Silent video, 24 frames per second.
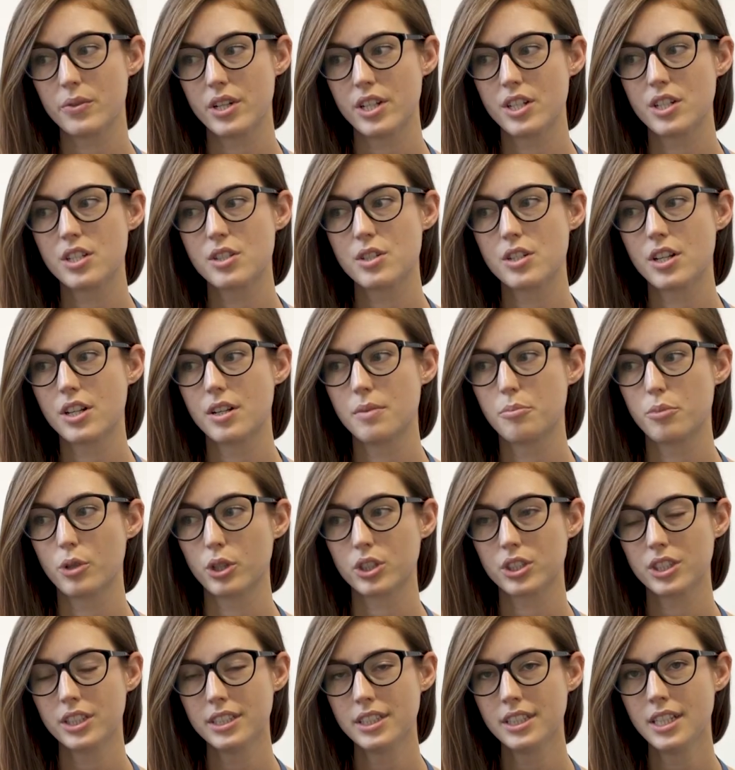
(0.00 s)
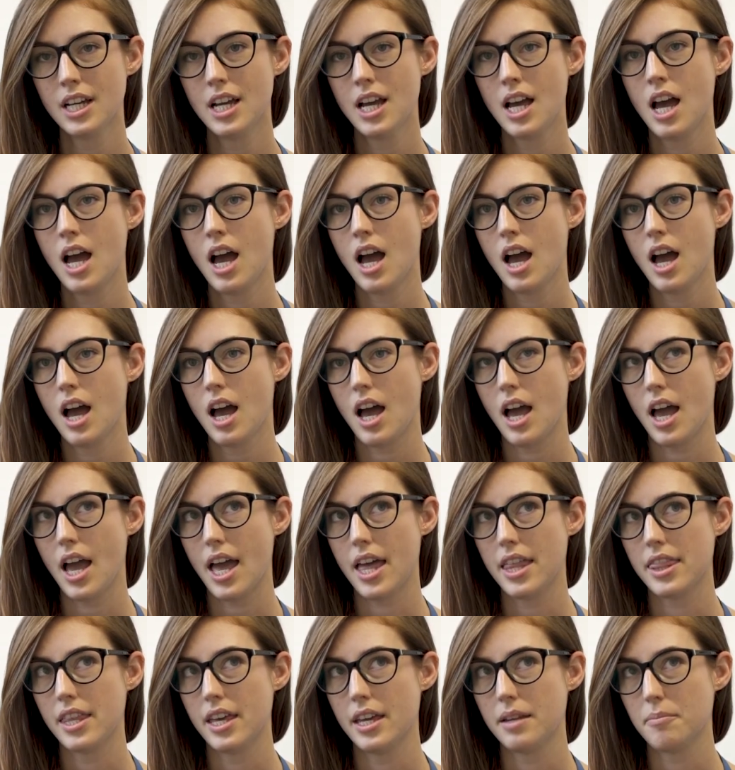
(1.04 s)
staying between the range of
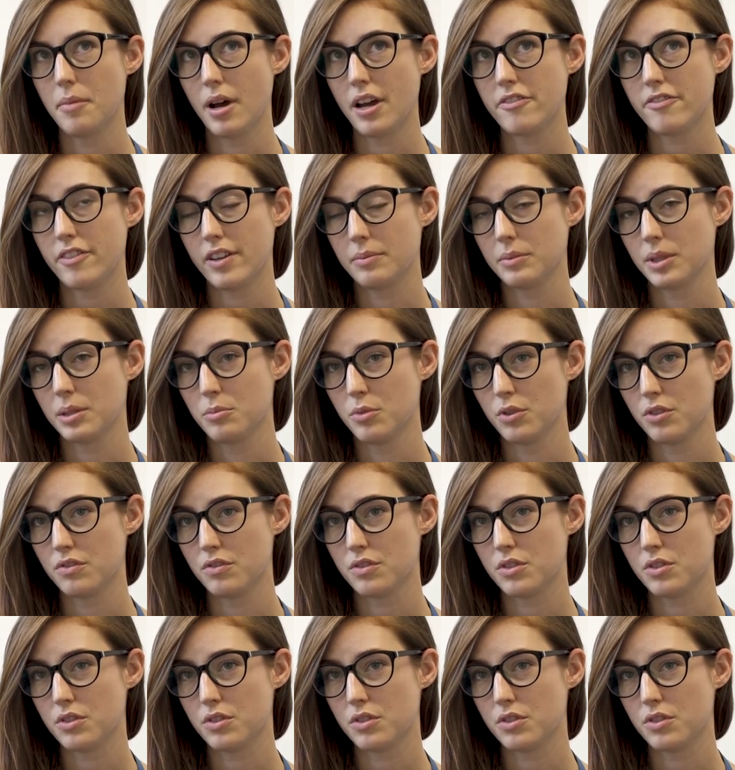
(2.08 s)
35 to 50